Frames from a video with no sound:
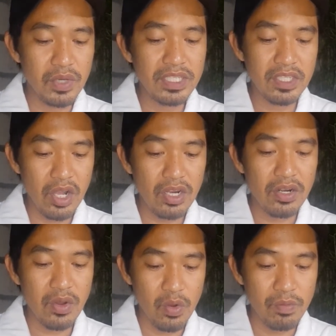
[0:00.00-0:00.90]
dollar
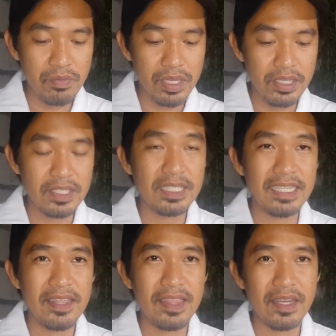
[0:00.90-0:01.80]
home is
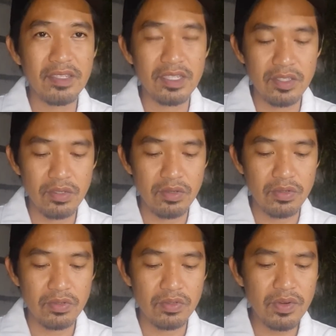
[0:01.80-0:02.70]
10,000.
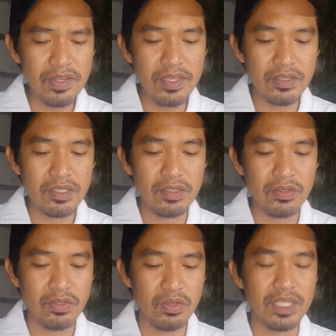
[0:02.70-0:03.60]
So
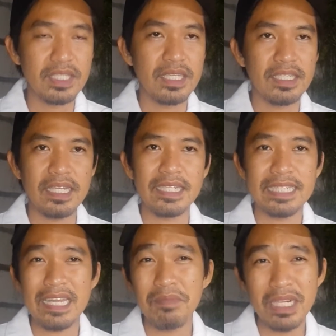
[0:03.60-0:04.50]
200,000 USD is like
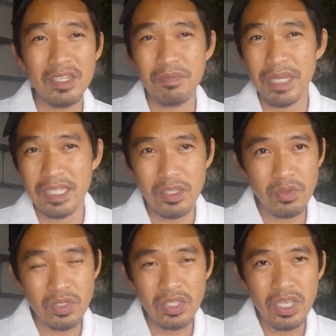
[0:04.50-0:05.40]
10 million
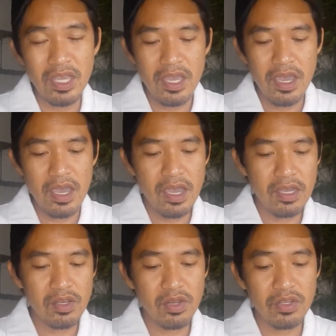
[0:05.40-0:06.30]
pesos
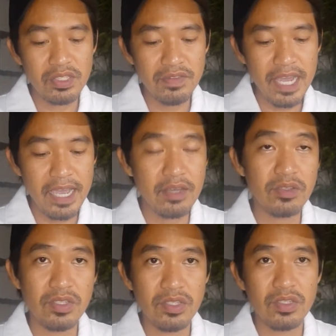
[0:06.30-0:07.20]
cost of the
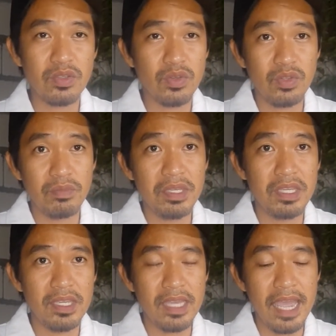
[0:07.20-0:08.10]
house. So you'll
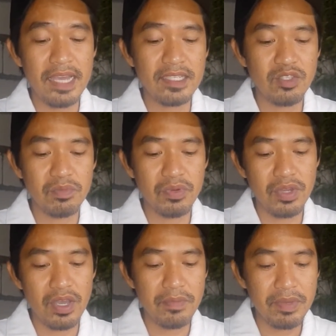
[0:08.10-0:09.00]
be asked to put
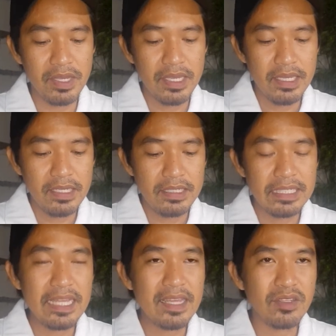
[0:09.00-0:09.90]
up
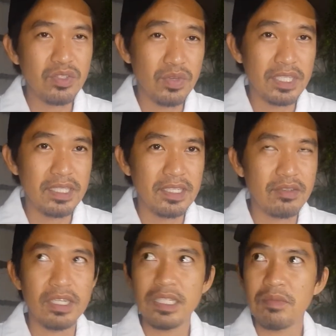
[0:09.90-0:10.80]
10,000 USD. So
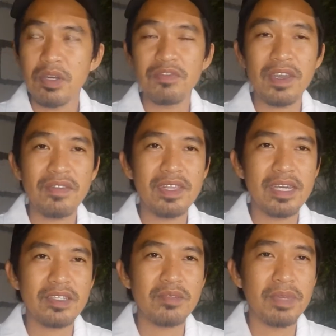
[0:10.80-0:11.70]
that's about
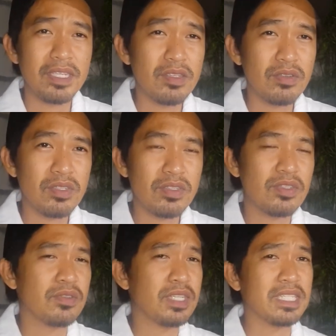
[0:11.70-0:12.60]
500,000 pesos.
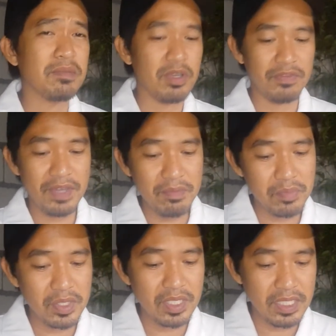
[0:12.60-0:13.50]
So that's about
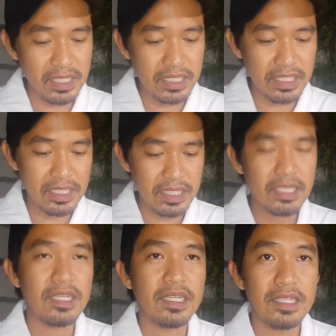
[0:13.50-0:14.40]
5%
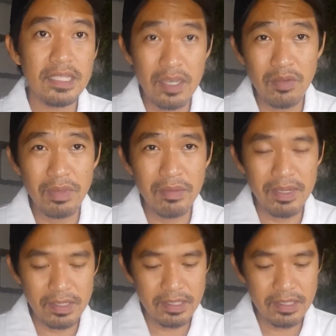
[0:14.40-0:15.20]
down payment.